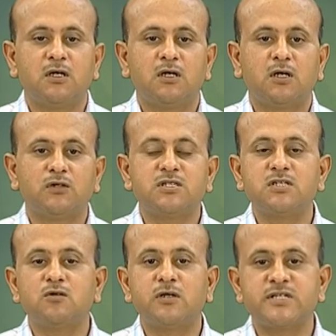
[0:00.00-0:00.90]
Now, this
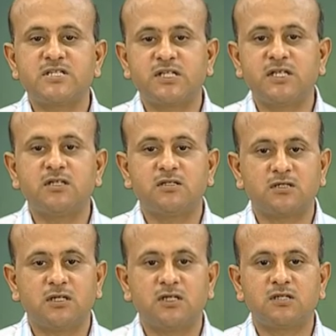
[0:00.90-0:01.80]
is not staining
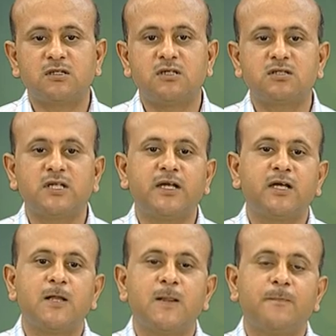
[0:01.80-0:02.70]
still it is like
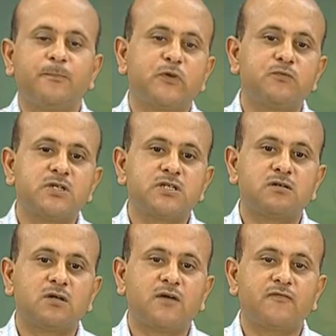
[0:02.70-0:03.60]
you just
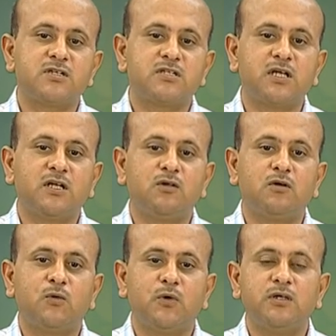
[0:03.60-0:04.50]
after staining you
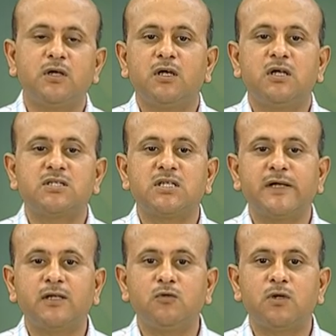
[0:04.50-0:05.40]
are doing it is
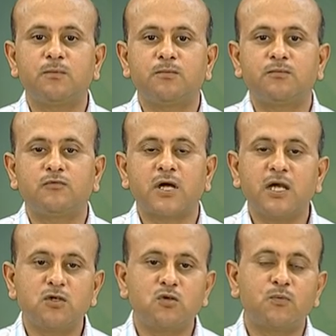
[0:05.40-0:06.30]
like you are
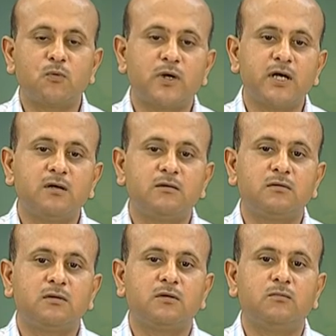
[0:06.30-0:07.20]
trying to provide
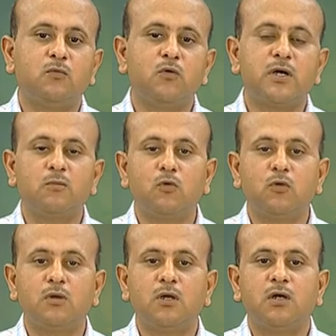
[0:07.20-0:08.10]
more and
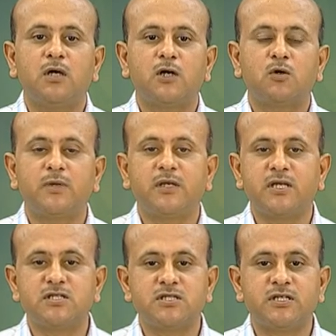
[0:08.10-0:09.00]
more atomic
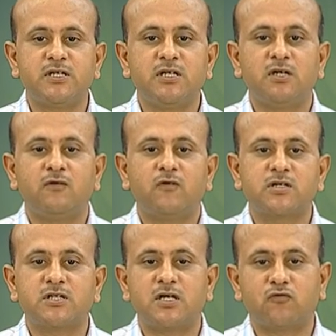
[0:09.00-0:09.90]
density for
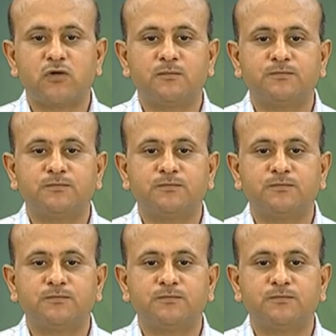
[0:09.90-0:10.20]
scattering